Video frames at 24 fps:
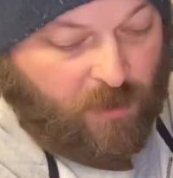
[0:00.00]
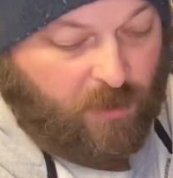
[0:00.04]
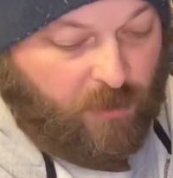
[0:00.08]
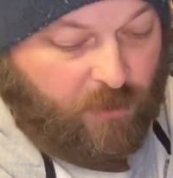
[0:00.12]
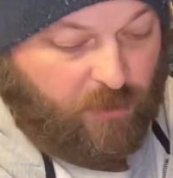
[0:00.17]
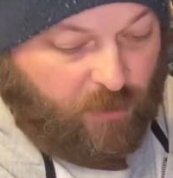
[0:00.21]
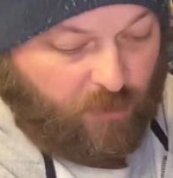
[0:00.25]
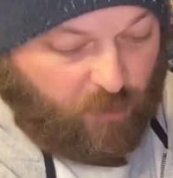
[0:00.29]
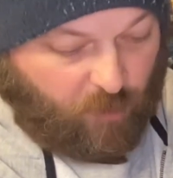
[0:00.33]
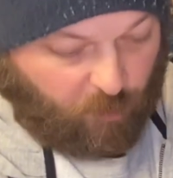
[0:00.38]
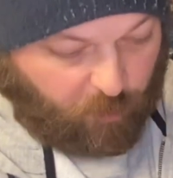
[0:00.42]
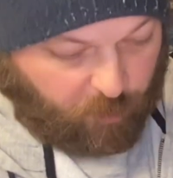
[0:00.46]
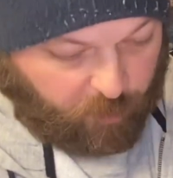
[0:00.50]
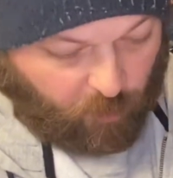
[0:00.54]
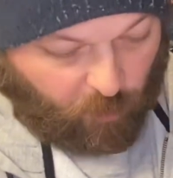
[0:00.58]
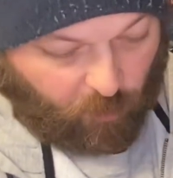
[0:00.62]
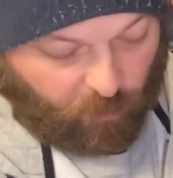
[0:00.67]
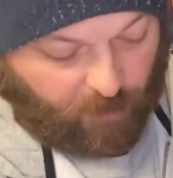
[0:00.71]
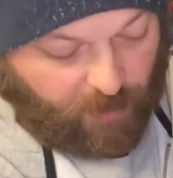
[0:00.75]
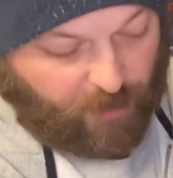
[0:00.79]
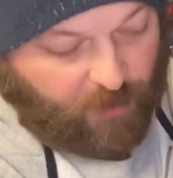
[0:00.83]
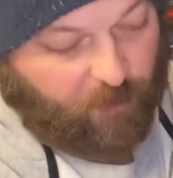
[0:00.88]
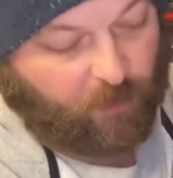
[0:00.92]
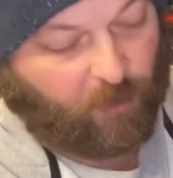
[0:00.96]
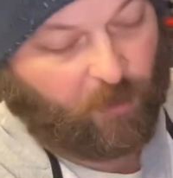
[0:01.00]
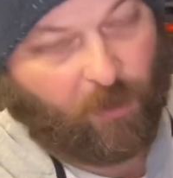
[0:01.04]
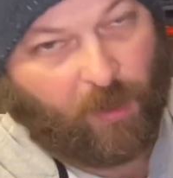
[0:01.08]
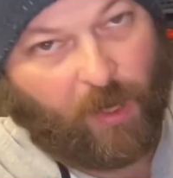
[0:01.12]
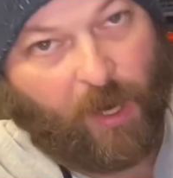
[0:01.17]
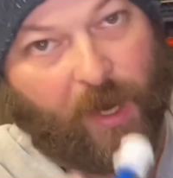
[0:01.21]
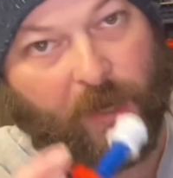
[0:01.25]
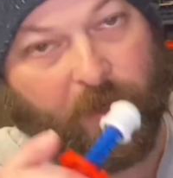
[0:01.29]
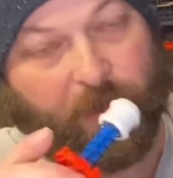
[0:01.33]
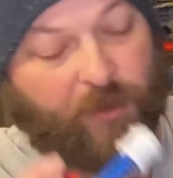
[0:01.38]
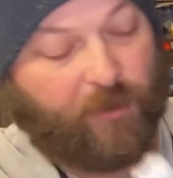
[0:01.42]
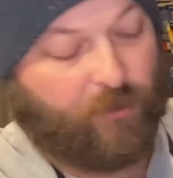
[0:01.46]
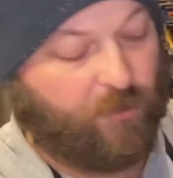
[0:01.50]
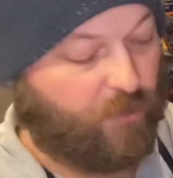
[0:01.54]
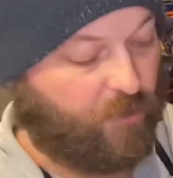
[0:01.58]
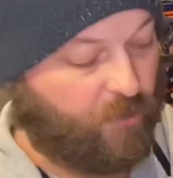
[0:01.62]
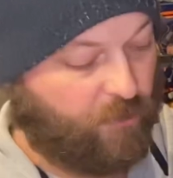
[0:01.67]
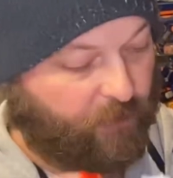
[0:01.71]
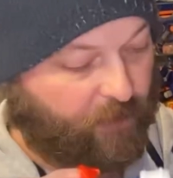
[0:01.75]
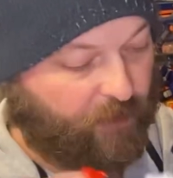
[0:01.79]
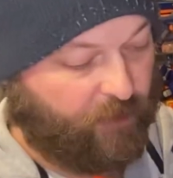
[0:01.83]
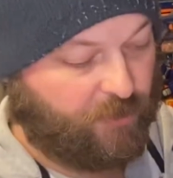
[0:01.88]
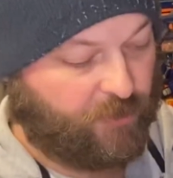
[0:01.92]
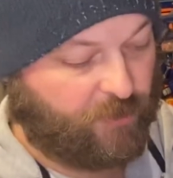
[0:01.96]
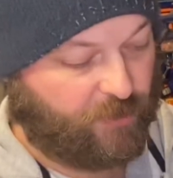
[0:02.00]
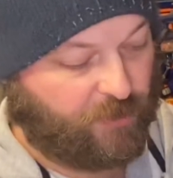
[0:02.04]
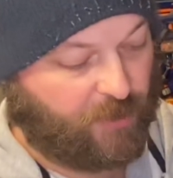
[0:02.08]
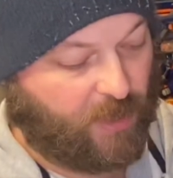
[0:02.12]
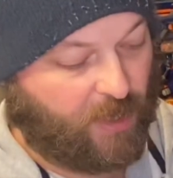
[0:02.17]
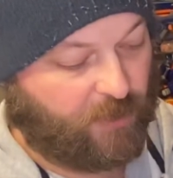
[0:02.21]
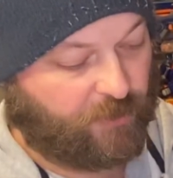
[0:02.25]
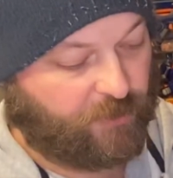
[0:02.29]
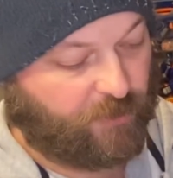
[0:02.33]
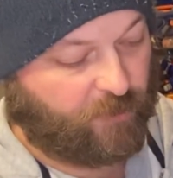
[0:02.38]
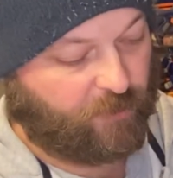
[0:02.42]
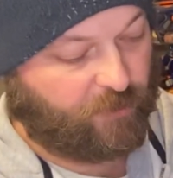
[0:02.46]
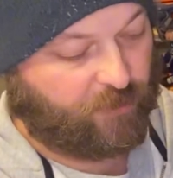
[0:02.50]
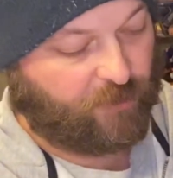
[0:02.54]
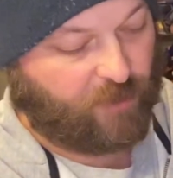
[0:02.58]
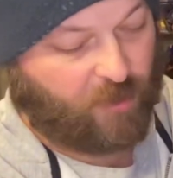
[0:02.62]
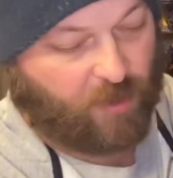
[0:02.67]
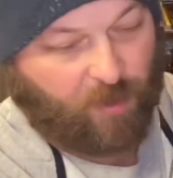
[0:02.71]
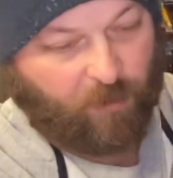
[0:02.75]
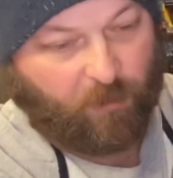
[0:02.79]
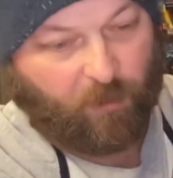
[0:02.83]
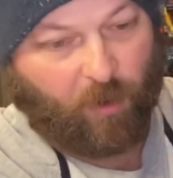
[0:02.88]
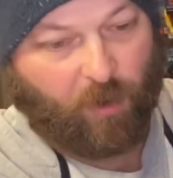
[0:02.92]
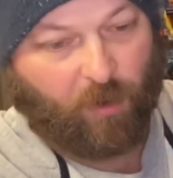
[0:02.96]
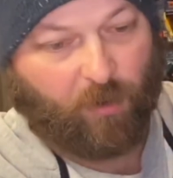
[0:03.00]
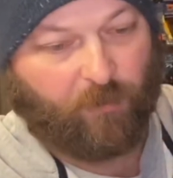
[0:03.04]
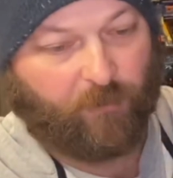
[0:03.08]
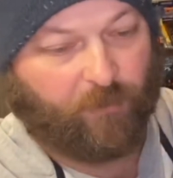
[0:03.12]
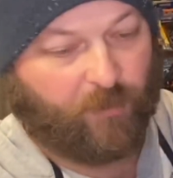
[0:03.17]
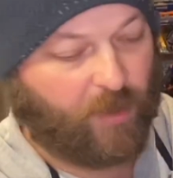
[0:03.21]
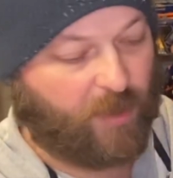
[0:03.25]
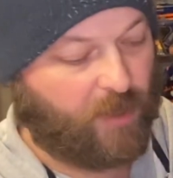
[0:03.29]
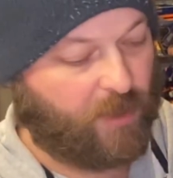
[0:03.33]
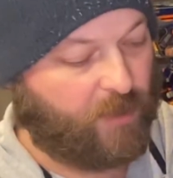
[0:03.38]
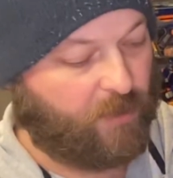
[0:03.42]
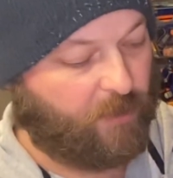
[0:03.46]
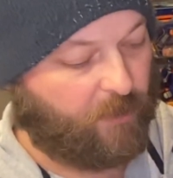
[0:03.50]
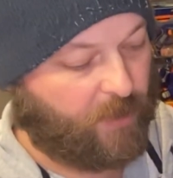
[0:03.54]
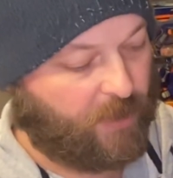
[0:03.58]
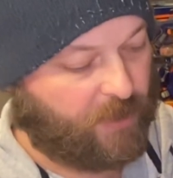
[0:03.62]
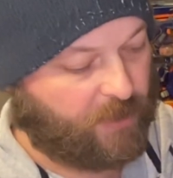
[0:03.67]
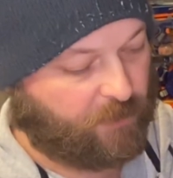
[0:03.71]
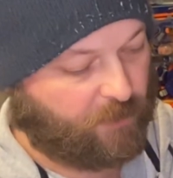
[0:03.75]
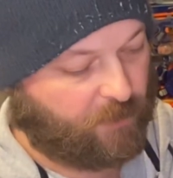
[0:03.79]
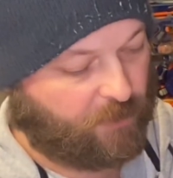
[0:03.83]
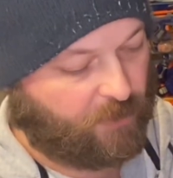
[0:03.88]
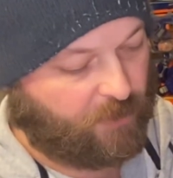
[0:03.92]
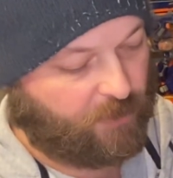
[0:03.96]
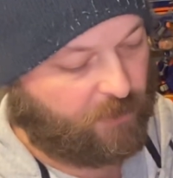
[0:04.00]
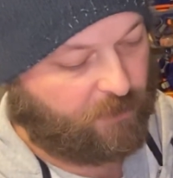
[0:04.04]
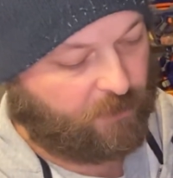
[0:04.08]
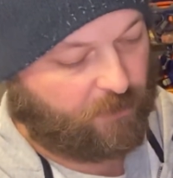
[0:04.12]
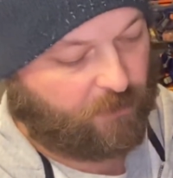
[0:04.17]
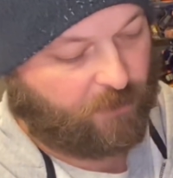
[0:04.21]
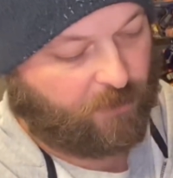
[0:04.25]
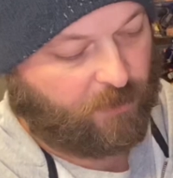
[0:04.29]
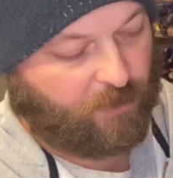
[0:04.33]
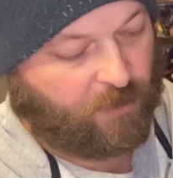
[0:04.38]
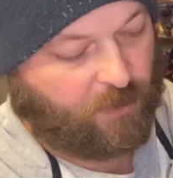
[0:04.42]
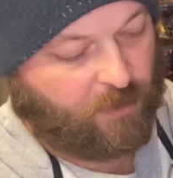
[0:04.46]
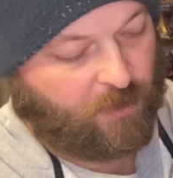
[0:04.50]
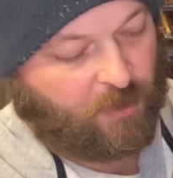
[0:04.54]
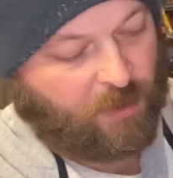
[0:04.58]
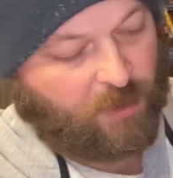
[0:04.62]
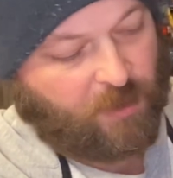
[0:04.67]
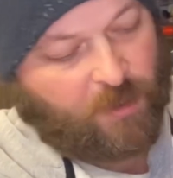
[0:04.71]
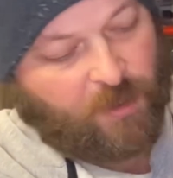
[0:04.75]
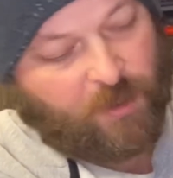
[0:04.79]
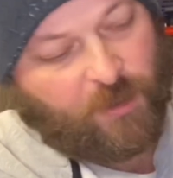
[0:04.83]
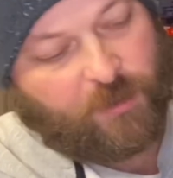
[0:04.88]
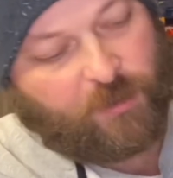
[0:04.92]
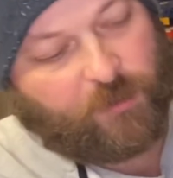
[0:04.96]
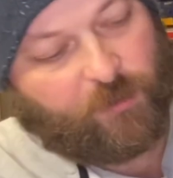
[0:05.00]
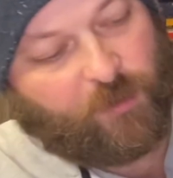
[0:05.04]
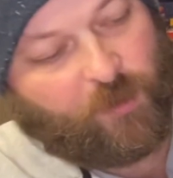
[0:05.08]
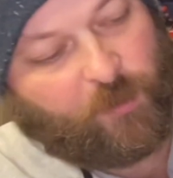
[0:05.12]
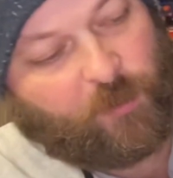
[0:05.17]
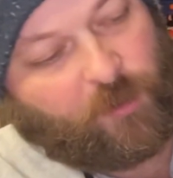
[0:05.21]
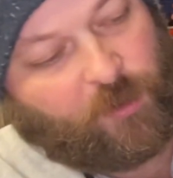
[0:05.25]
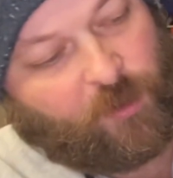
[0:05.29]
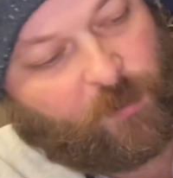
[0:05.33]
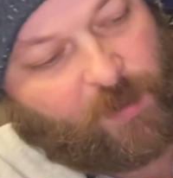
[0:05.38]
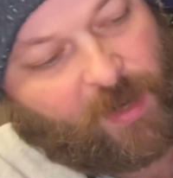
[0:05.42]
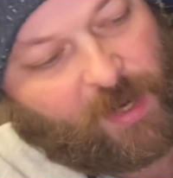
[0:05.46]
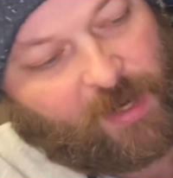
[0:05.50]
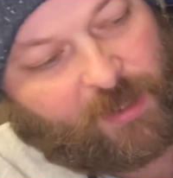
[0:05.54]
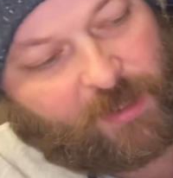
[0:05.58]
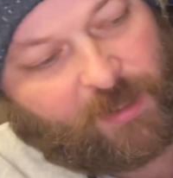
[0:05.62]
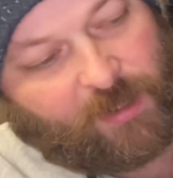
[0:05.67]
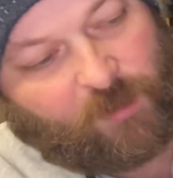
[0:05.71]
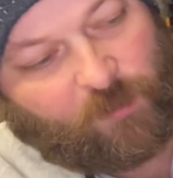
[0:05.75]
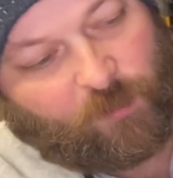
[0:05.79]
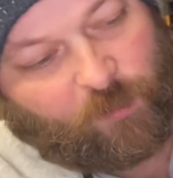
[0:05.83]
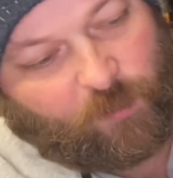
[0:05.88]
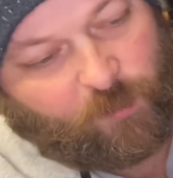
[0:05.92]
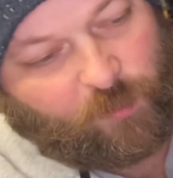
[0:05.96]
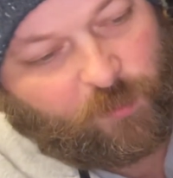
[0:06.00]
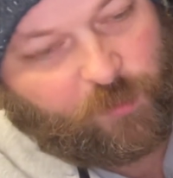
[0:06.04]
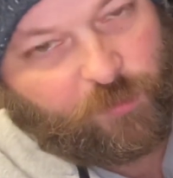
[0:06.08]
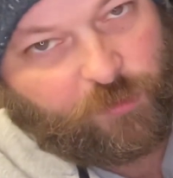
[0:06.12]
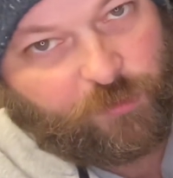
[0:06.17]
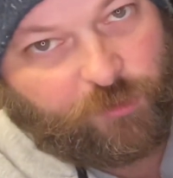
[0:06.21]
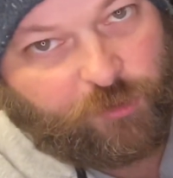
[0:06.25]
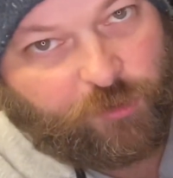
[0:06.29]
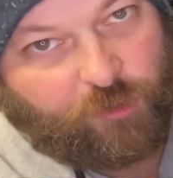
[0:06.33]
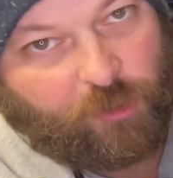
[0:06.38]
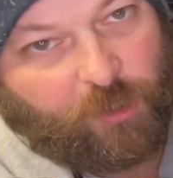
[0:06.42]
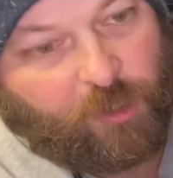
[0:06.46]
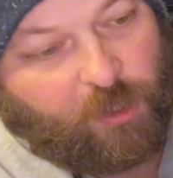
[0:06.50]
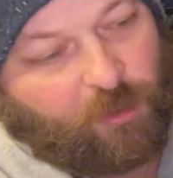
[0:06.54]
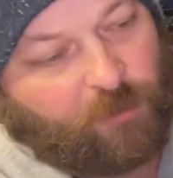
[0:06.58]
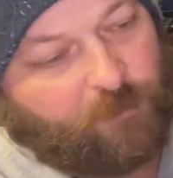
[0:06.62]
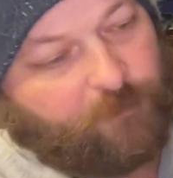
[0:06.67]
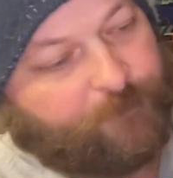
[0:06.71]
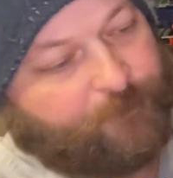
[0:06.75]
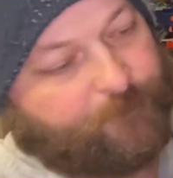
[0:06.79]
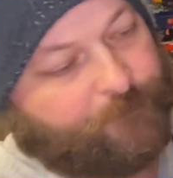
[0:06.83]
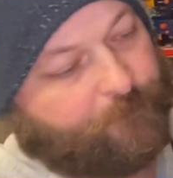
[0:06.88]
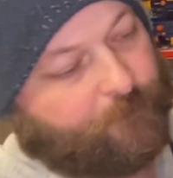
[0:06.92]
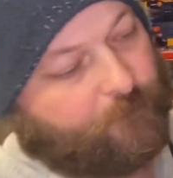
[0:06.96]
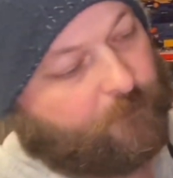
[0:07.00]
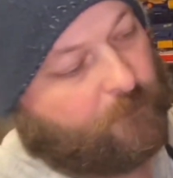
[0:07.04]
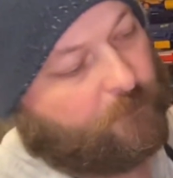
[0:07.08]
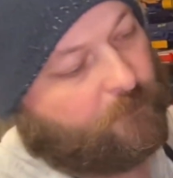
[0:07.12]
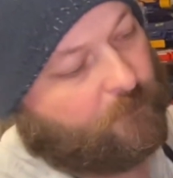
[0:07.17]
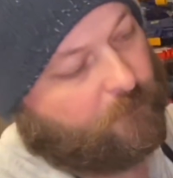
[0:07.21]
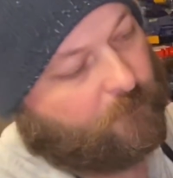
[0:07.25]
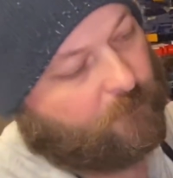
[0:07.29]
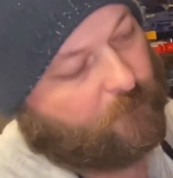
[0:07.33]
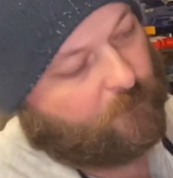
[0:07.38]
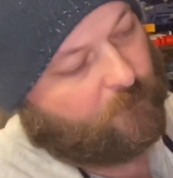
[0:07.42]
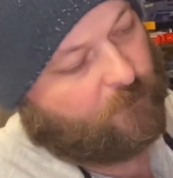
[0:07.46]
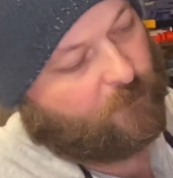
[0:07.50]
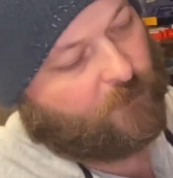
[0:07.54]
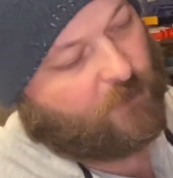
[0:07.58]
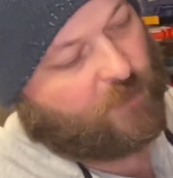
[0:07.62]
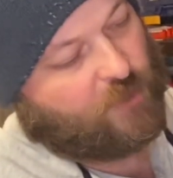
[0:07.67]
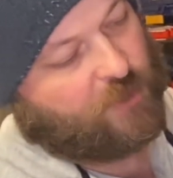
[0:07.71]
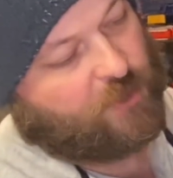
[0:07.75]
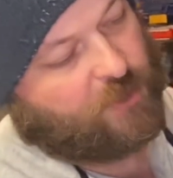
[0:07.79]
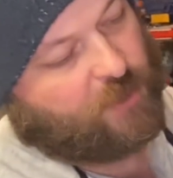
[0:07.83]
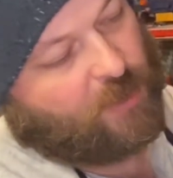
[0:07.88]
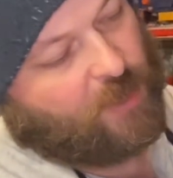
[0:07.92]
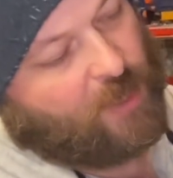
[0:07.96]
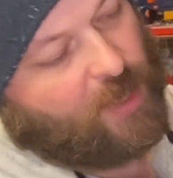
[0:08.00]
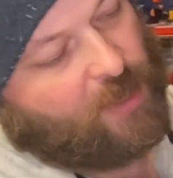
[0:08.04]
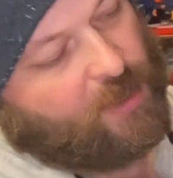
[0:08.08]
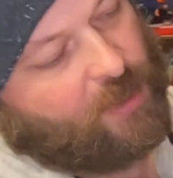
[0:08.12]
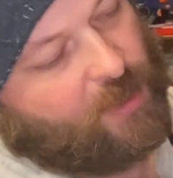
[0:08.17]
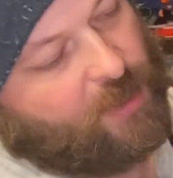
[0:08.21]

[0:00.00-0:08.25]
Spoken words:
You can pull that apart. I didn't do it. This is actually unmodified. I didn't mess with it. So when you put it back in, push the trigger, slide it